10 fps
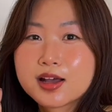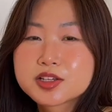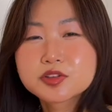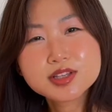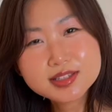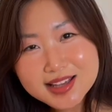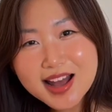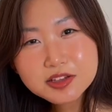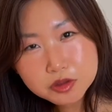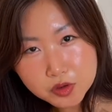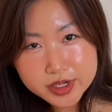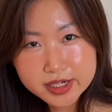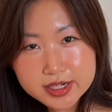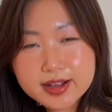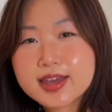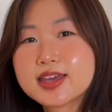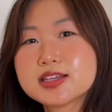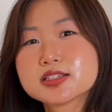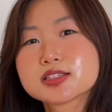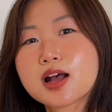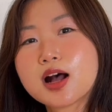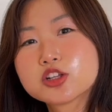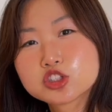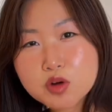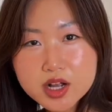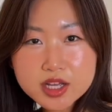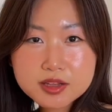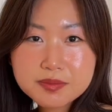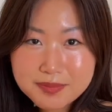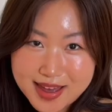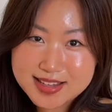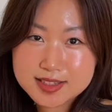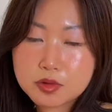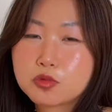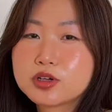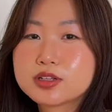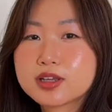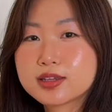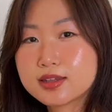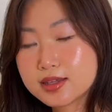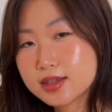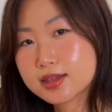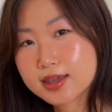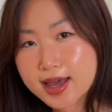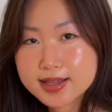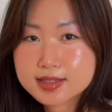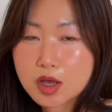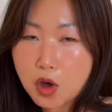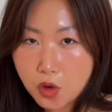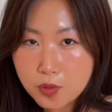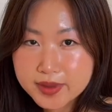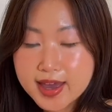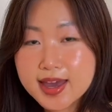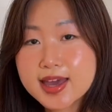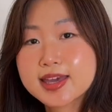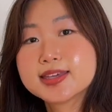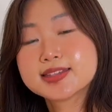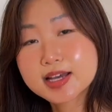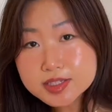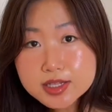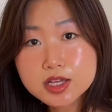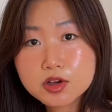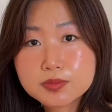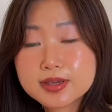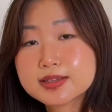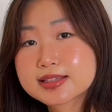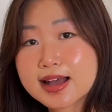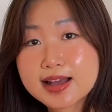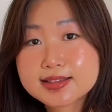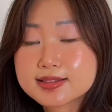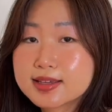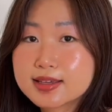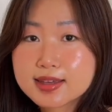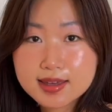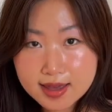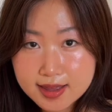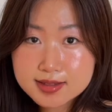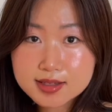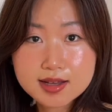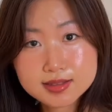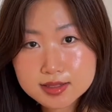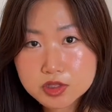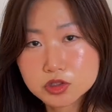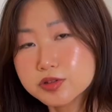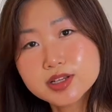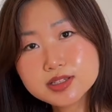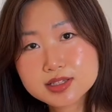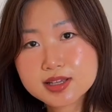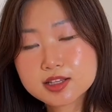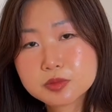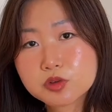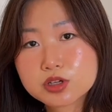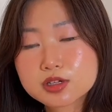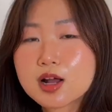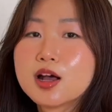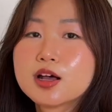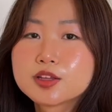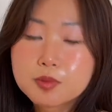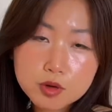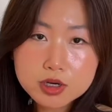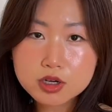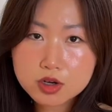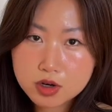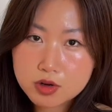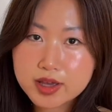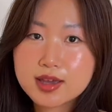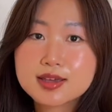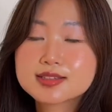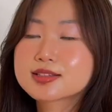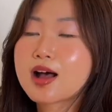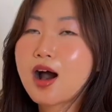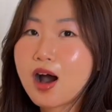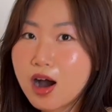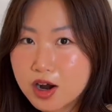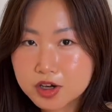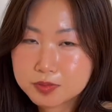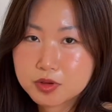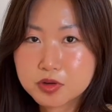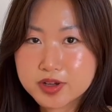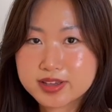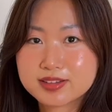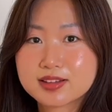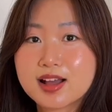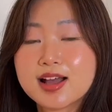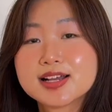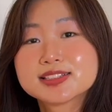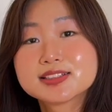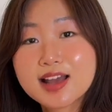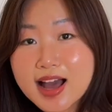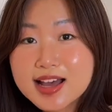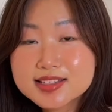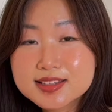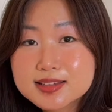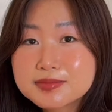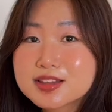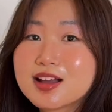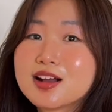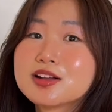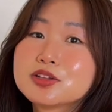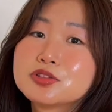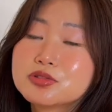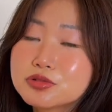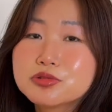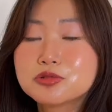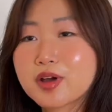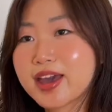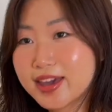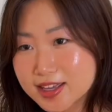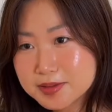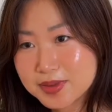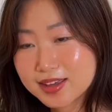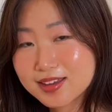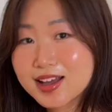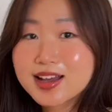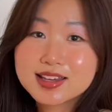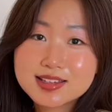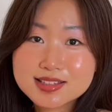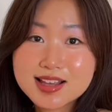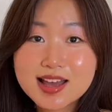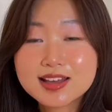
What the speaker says: So the sad lawyer is a drunken mess when he gets home. He tells Naomi that they can't continue doing this anymore. The poor girl is heartbroken. She asks him, do you hate me? He's like,